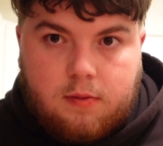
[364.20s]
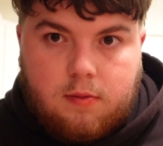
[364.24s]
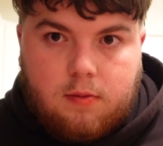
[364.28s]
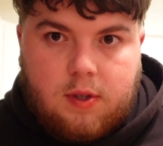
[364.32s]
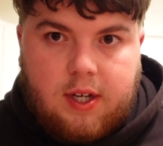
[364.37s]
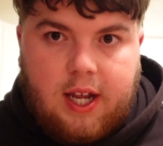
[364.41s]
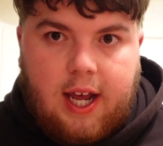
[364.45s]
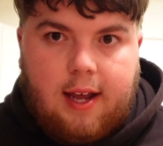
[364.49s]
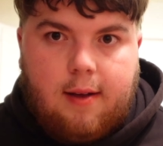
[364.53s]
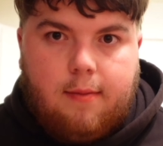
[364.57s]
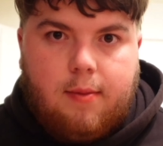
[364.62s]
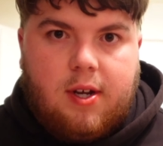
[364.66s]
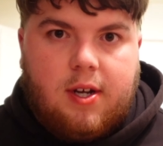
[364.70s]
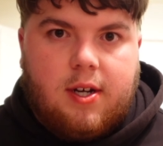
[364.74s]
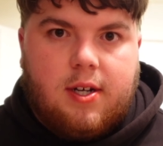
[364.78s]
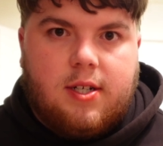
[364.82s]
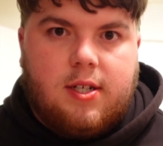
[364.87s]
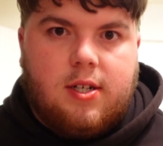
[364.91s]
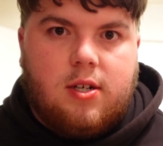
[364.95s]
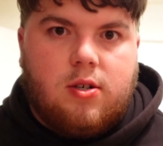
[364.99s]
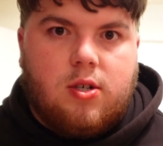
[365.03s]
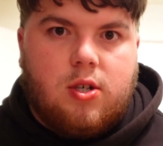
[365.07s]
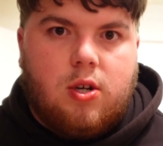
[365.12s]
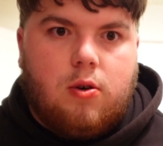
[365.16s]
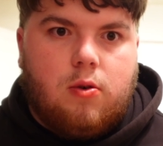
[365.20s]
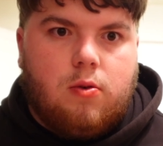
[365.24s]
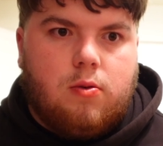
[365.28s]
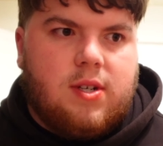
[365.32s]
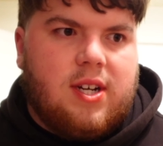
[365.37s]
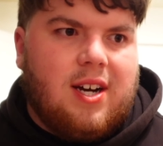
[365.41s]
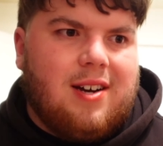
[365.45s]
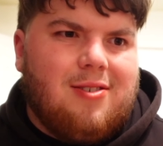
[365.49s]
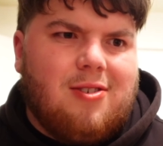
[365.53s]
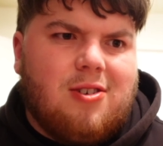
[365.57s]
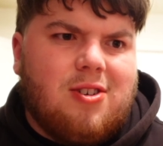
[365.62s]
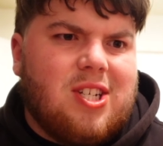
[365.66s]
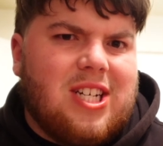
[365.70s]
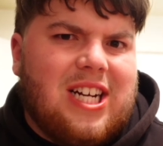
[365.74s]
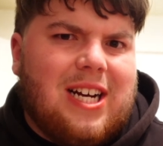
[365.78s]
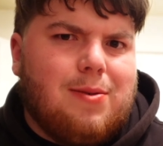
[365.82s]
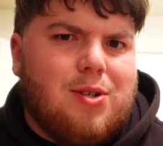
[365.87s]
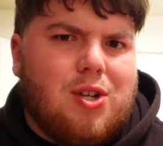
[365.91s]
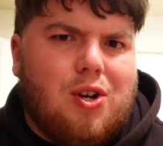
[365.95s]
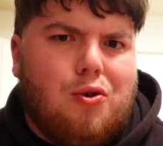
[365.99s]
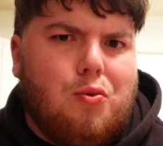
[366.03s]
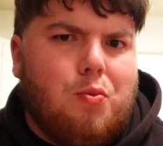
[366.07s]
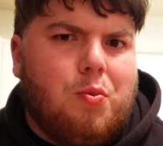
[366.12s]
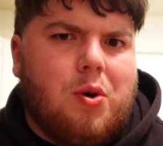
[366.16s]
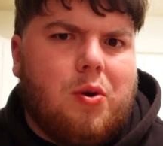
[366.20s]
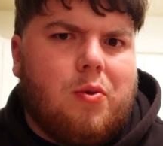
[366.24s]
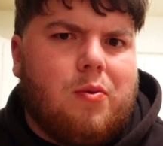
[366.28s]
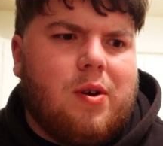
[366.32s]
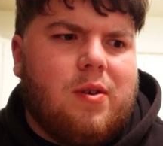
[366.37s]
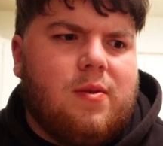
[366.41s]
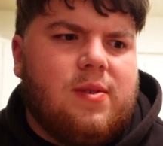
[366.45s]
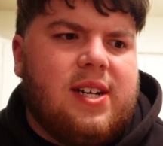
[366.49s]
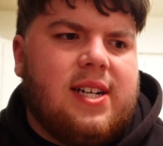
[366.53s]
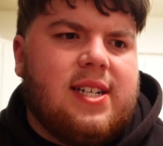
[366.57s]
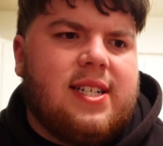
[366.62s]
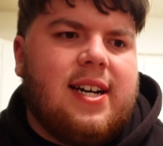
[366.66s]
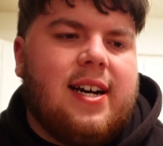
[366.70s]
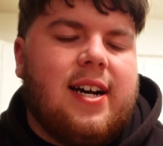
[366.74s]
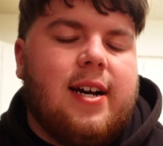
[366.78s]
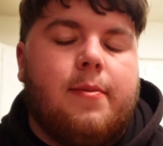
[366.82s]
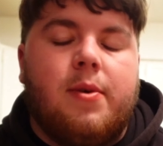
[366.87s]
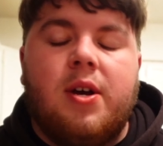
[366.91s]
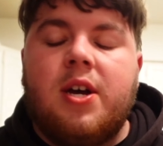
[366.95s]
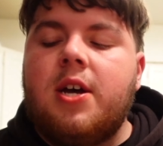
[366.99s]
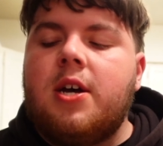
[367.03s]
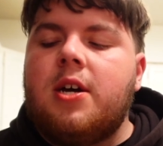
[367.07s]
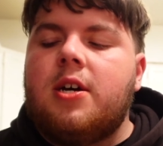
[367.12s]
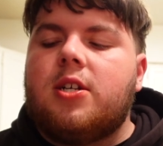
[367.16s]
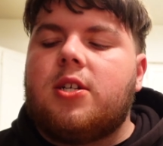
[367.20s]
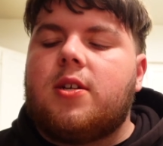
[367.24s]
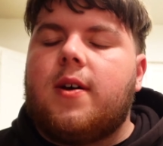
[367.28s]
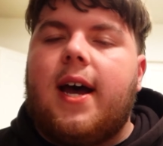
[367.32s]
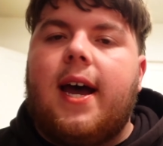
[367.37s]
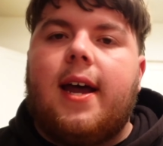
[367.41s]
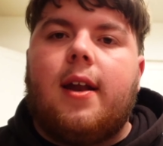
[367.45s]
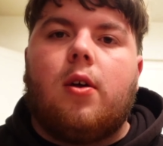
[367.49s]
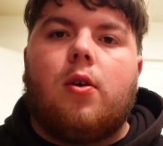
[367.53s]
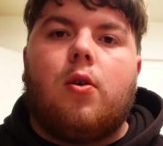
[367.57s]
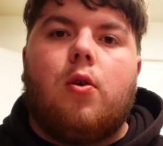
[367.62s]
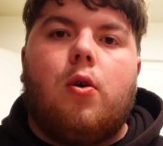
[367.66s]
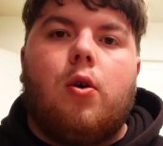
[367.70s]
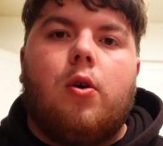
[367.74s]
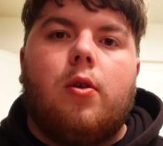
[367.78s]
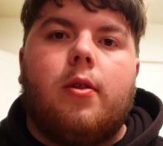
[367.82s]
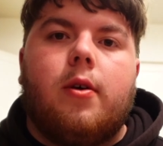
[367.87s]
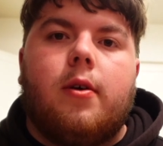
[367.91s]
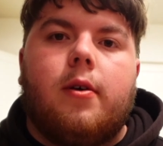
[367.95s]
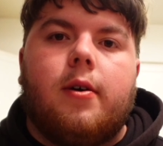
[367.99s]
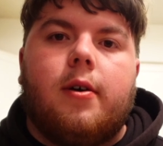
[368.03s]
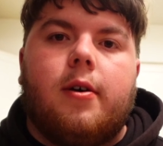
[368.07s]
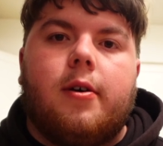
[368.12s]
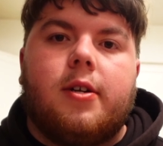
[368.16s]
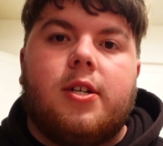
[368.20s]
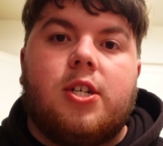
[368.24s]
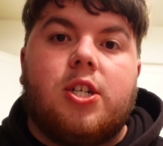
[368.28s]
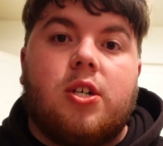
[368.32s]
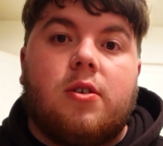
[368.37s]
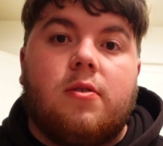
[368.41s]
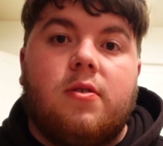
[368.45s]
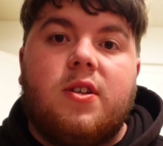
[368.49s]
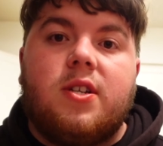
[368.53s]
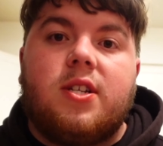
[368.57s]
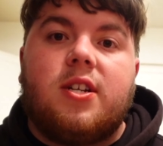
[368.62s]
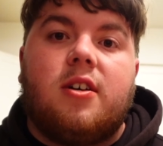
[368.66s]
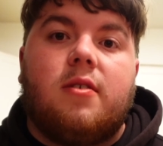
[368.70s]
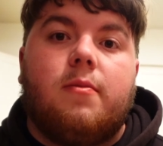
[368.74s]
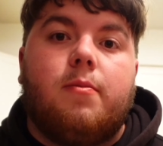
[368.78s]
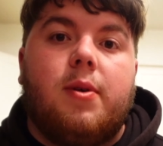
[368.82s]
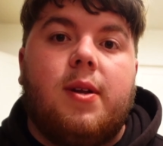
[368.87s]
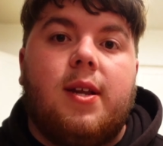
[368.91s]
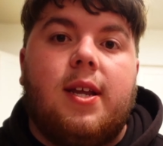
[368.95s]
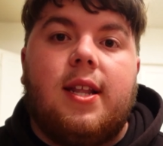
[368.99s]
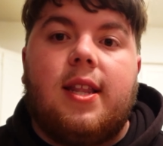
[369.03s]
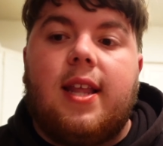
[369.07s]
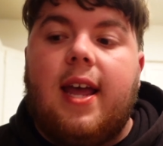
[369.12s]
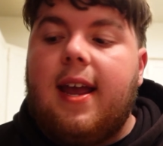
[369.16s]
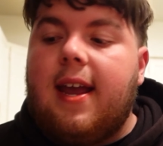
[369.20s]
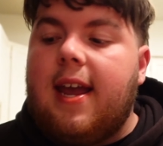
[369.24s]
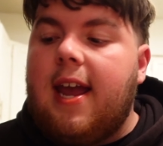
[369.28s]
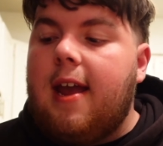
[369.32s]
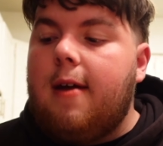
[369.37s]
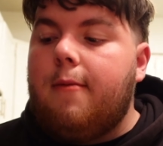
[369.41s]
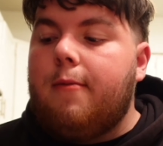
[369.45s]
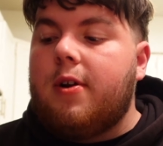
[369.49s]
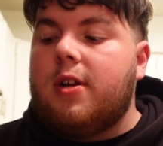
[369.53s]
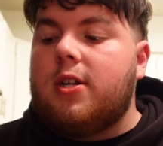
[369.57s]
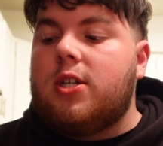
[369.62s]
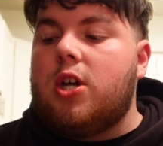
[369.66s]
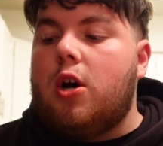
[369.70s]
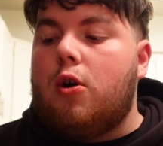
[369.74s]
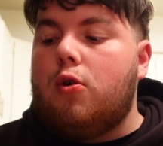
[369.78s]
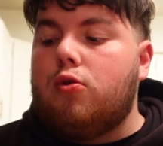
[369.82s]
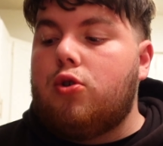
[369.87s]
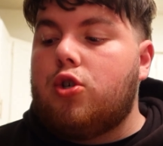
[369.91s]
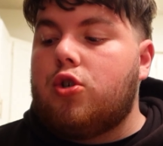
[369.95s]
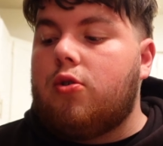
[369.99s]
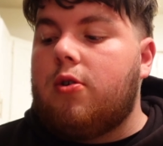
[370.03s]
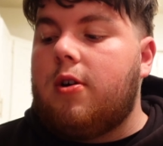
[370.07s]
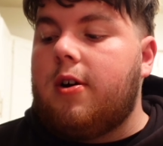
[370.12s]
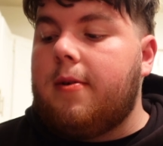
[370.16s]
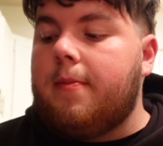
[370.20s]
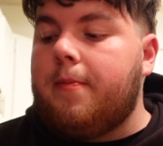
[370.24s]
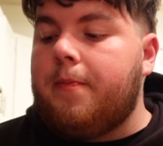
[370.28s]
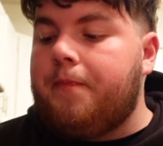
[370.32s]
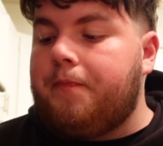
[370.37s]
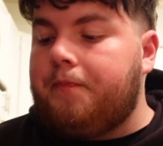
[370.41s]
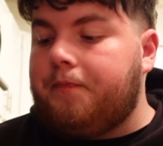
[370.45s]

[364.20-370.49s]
day because there's no tire shops open around that time so i had to call the insurance company they came with a tow truck